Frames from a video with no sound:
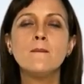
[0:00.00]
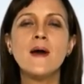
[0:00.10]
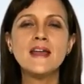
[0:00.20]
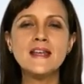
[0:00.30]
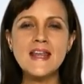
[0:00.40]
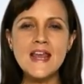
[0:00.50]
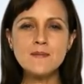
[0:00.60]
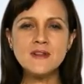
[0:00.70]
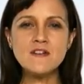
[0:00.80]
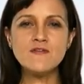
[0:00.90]
By
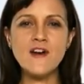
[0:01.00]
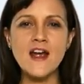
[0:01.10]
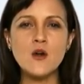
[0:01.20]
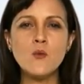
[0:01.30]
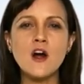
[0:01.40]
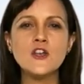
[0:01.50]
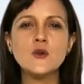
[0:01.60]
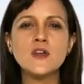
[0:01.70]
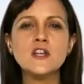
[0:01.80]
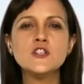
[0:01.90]
enabling Firewall,
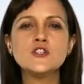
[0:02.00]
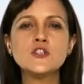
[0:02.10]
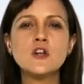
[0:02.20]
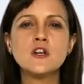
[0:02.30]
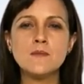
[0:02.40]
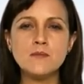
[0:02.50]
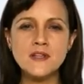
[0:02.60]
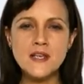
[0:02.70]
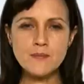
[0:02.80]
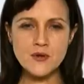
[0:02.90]
you can ensure
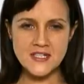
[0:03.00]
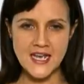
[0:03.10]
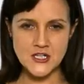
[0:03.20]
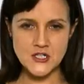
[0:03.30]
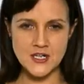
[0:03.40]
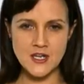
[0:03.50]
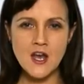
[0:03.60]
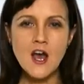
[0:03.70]
complete protection